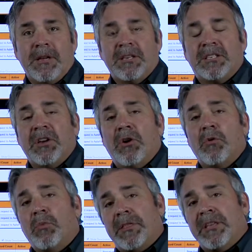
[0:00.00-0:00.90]
So
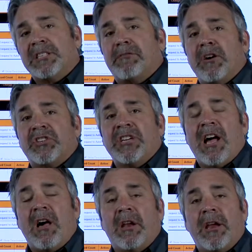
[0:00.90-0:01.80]
with this
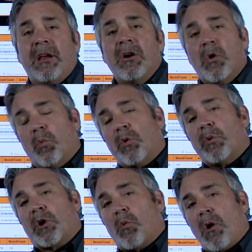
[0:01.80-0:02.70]
functionality, we're
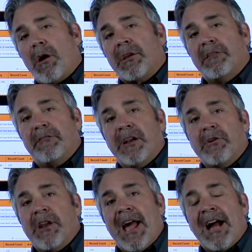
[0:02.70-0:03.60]
requiring the
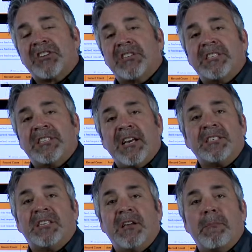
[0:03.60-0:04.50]
vendor to actually
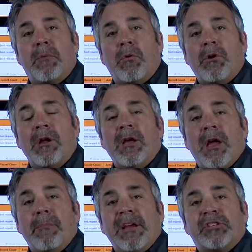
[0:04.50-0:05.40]
test the import
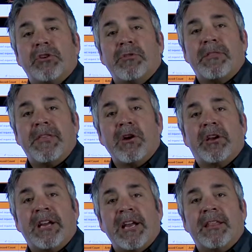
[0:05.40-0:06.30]
and make sure that they're
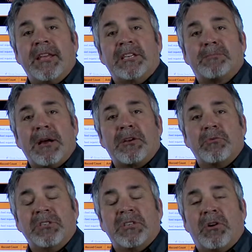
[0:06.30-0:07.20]
getting the expected
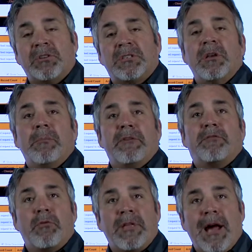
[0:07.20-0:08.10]
results
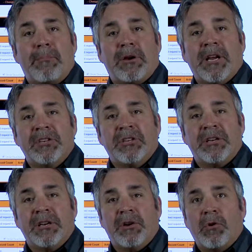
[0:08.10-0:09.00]
before the
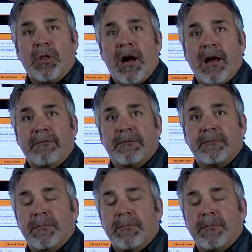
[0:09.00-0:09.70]
application can go live.